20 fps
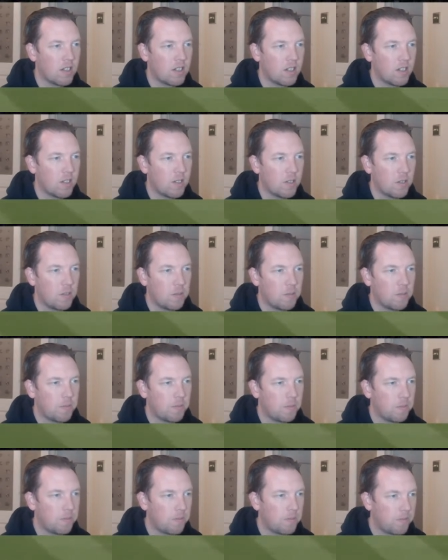
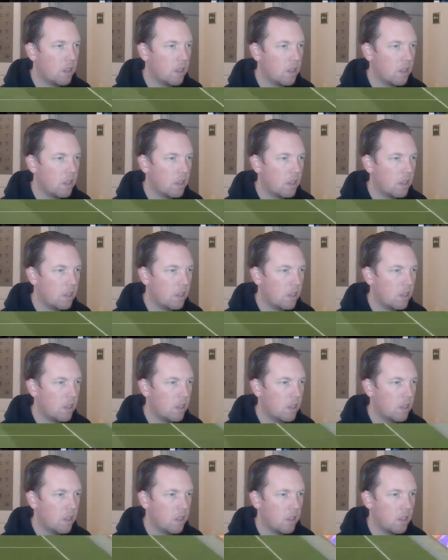
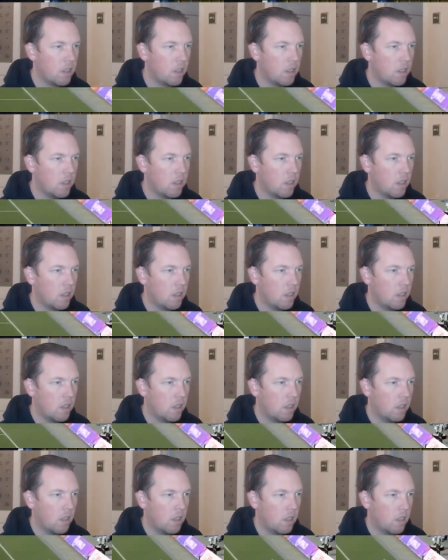
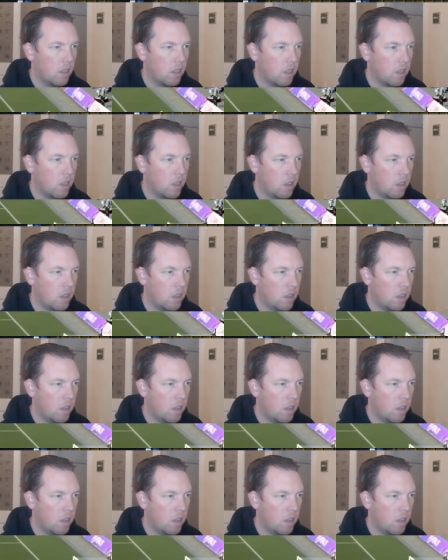(silence)